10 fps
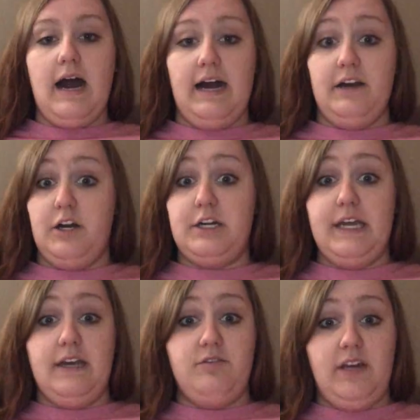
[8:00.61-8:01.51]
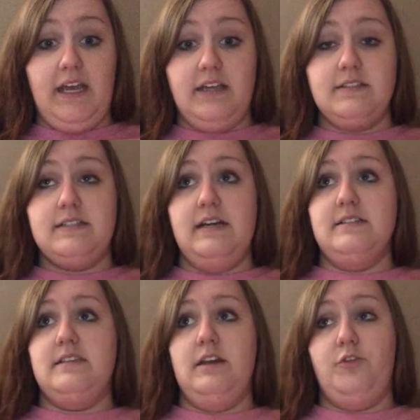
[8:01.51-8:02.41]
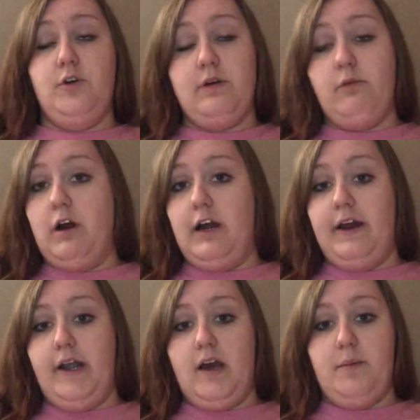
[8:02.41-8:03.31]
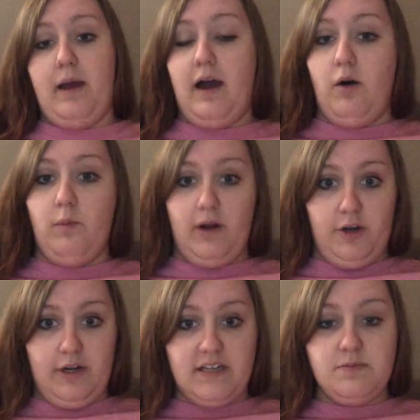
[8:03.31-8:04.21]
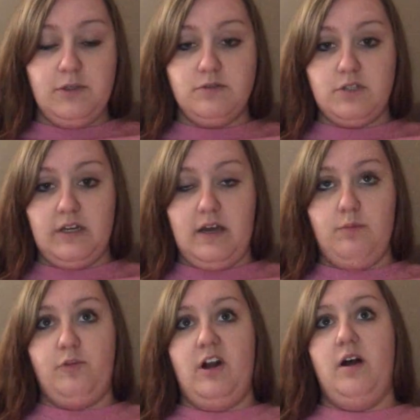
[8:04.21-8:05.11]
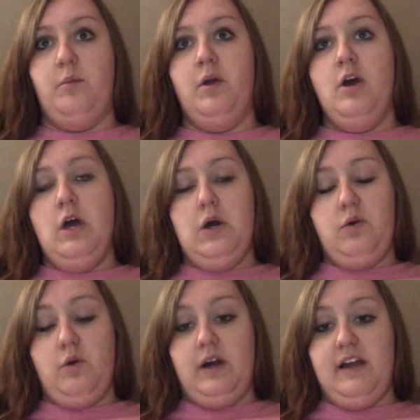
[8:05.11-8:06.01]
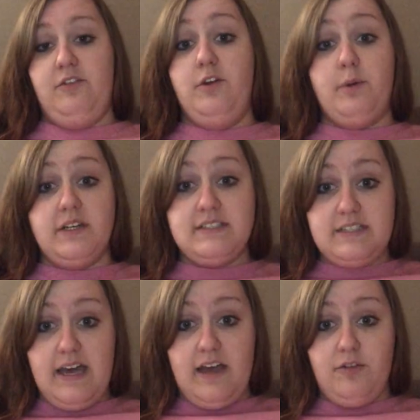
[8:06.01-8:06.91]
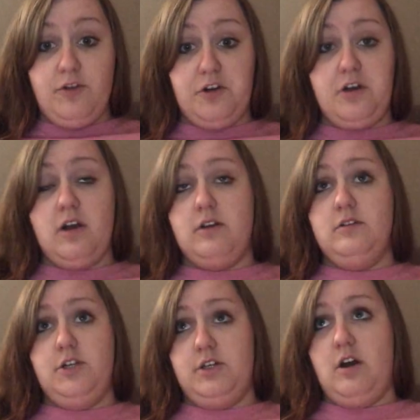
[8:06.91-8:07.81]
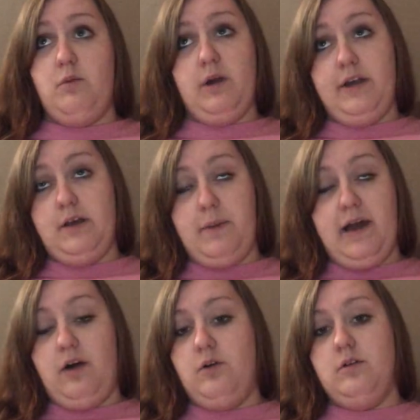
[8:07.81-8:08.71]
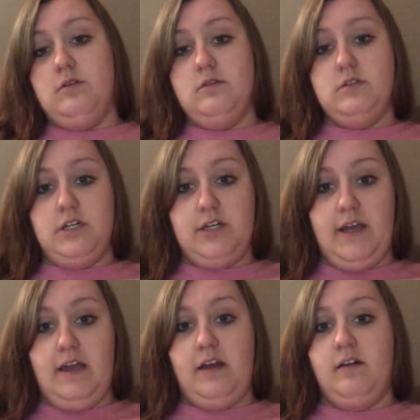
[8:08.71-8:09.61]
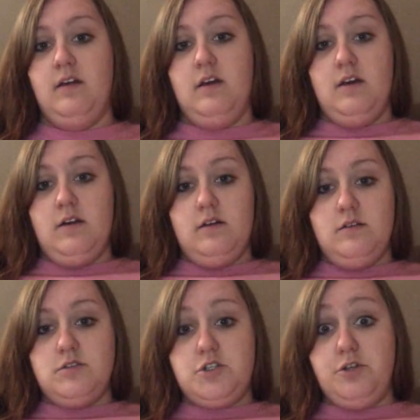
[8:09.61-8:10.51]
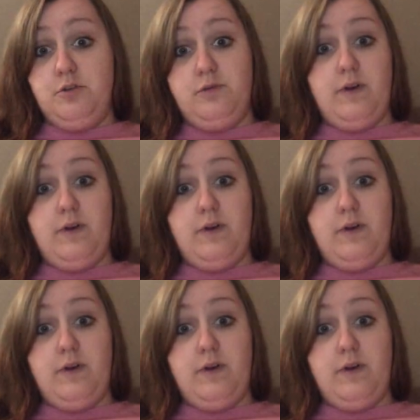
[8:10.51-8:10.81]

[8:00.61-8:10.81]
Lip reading: hierarchy of needs says that if you are worried about where your next meal is going to come from, or if you are safe, you're not worried about learning 2